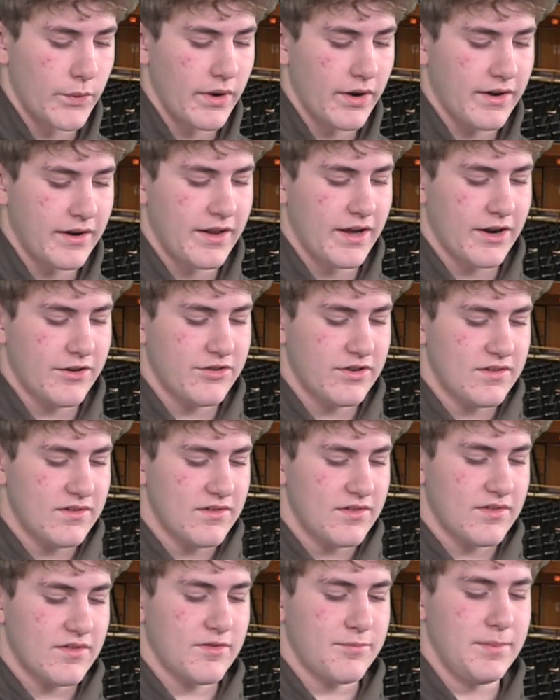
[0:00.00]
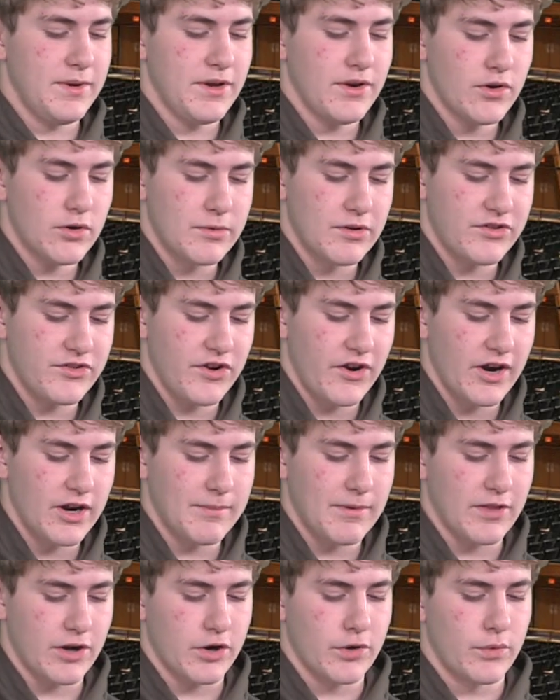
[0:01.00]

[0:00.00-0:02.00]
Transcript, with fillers: Connections speaker will be sharing about the